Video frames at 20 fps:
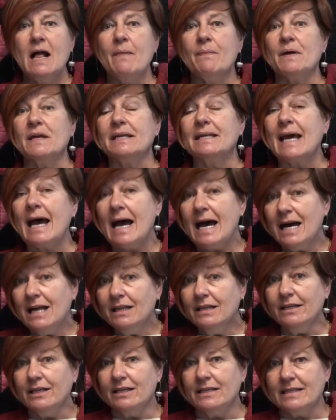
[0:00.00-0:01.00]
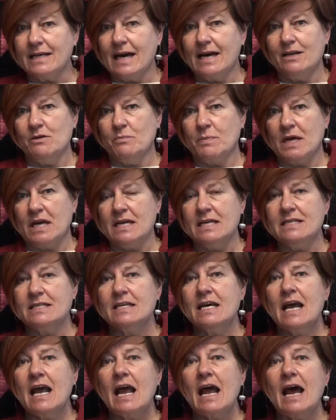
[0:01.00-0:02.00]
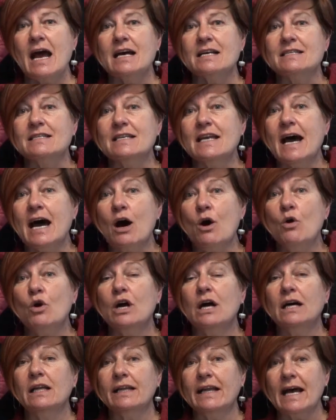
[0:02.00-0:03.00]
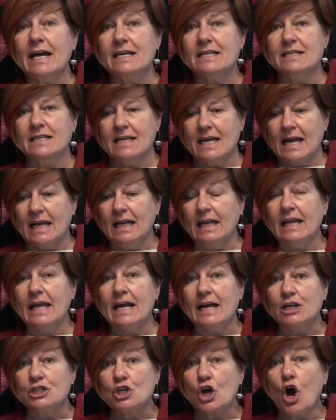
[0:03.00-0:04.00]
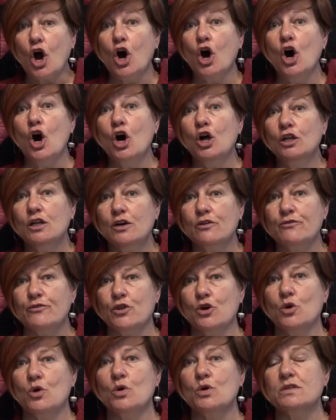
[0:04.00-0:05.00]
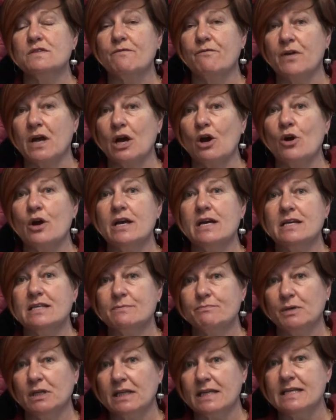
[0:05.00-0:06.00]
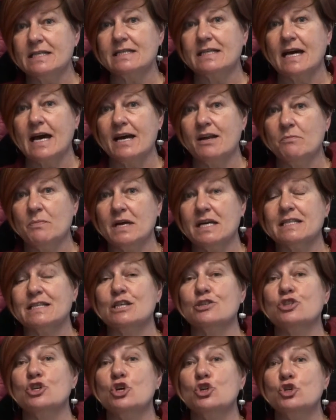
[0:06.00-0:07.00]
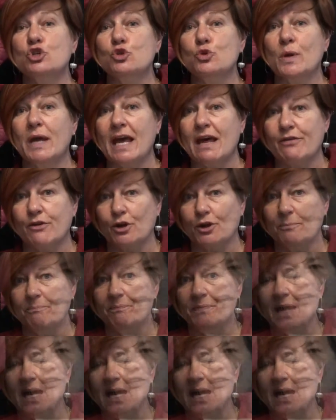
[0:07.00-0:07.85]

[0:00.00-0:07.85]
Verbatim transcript: The Talon database has now collected and linked all of those various police databases together.